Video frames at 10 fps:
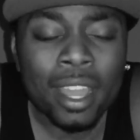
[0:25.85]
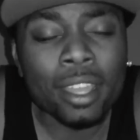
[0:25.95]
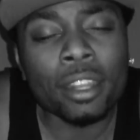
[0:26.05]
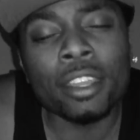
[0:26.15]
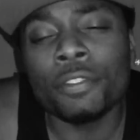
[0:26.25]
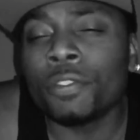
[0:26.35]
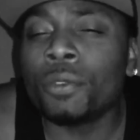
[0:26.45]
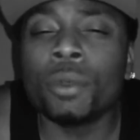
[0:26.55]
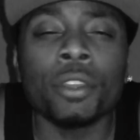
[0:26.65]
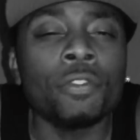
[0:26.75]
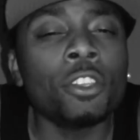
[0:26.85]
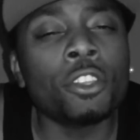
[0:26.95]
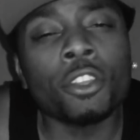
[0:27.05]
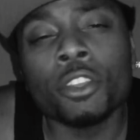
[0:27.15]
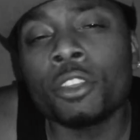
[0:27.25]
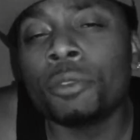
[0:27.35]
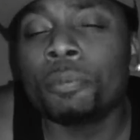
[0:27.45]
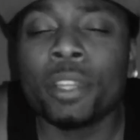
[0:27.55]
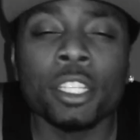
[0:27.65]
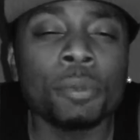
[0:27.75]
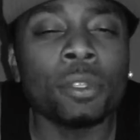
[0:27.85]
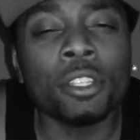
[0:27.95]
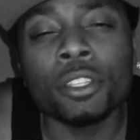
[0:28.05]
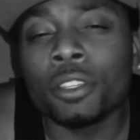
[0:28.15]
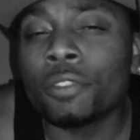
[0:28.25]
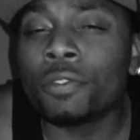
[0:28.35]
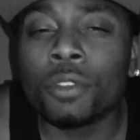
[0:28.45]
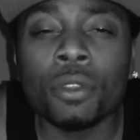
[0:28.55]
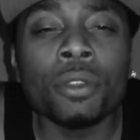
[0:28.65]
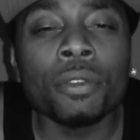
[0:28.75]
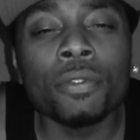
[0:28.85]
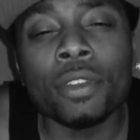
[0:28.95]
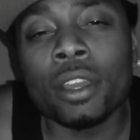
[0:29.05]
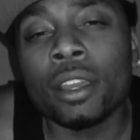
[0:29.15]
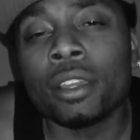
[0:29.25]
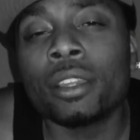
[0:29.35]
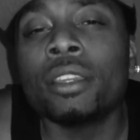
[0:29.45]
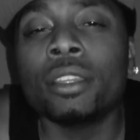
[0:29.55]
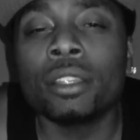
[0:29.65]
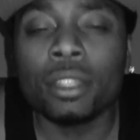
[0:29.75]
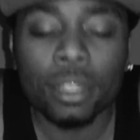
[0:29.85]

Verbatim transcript: And if you with your girl, best be looking for a fight.